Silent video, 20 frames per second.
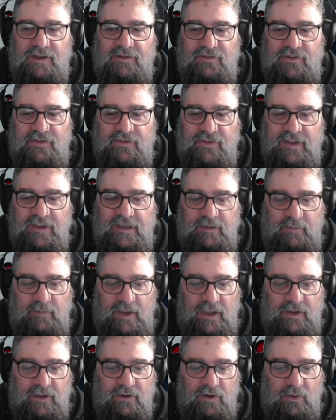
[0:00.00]
Just think
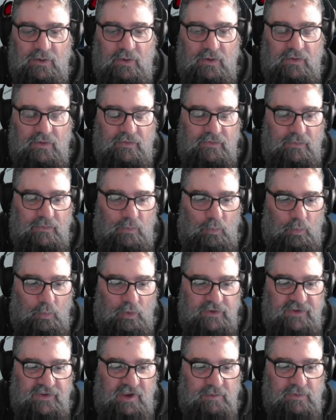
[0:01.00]
about
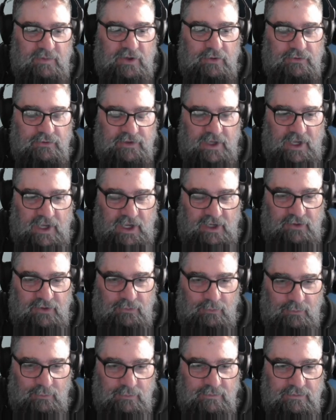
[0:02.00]
what's happening on your
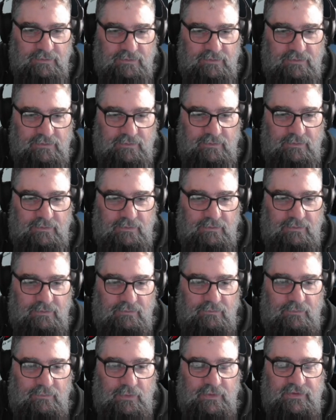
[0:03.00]
handle
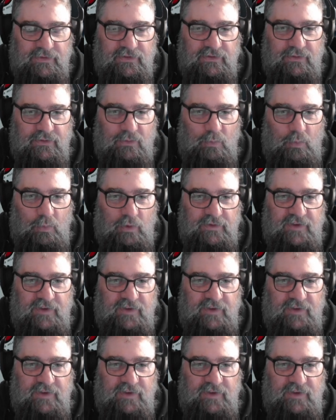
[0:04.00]
versus what's